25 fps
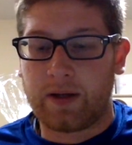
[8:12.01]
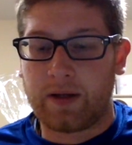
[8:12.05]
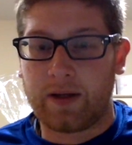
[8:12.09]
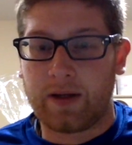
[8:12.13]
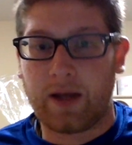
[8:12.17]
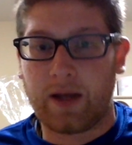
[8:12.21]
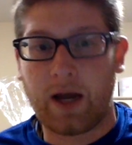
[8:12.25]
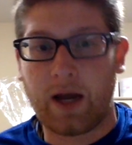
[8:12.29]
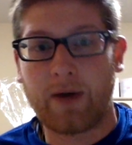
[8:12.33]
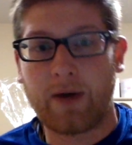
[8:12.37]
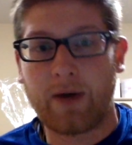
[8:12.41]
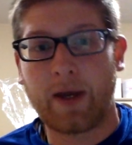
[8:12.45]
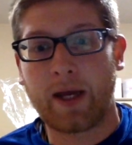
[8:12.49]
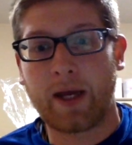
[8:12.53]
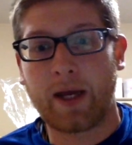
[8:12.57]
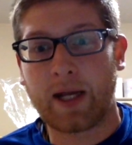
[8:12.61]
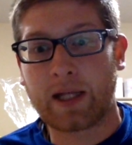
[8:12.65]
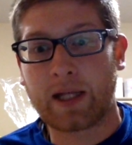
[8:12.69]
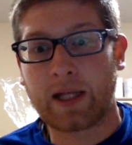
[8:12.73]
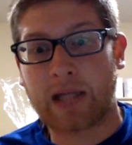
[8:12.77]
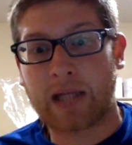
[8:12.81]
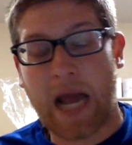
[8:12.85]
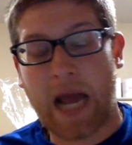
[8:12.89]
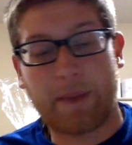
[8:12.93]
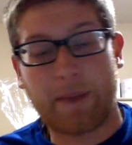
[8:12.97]
now we get on to
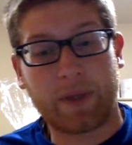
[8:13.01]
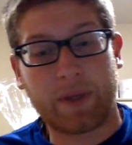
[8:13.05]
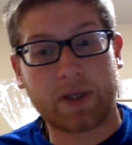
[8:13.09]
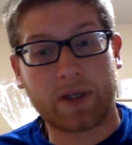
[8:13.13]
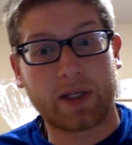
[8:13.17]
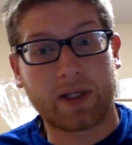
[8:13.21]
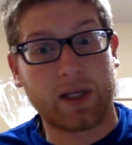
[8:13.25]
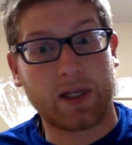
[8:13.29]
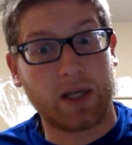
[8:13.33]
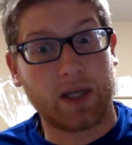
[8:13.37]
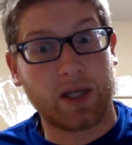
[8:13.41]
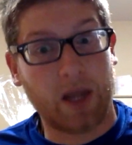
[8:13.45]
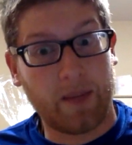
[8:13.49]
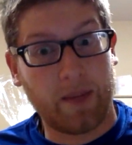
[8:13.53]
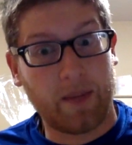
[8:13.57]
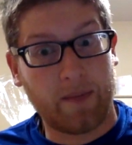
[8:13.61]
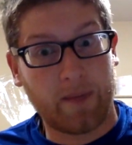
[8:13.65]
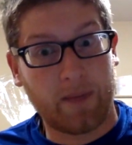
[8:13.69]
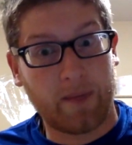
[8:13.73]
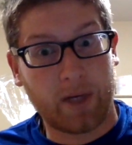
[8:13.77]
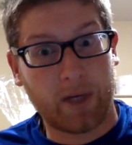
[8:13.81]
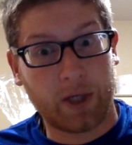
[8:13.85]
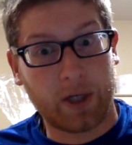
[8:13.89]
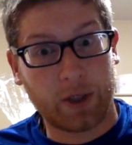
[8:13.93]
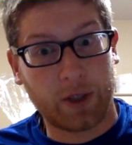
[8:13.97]
topic
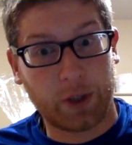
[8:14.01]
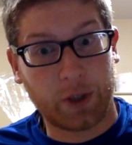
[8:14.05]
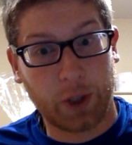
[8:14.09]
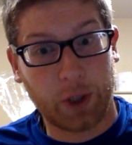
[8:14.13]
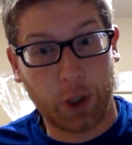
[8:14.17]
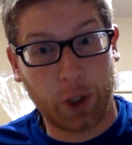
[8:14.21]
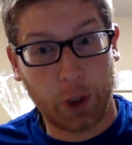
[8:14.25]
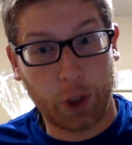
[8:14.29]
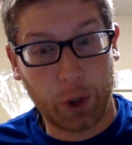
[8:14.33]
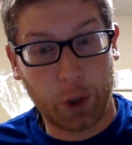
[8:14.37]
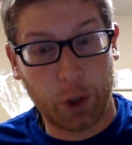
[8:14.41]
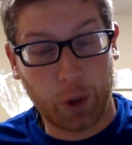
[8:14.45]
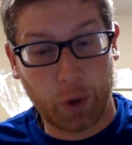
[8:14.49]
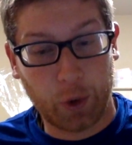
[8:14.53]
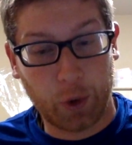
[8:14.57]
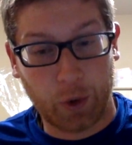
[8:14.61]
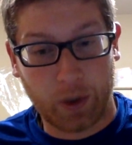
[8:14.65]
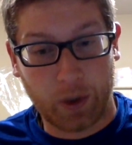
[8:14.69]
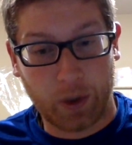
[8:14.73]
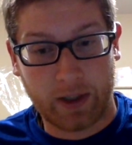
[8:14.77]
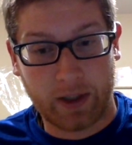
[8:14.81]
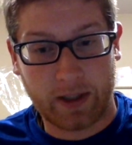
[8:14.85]
number 2.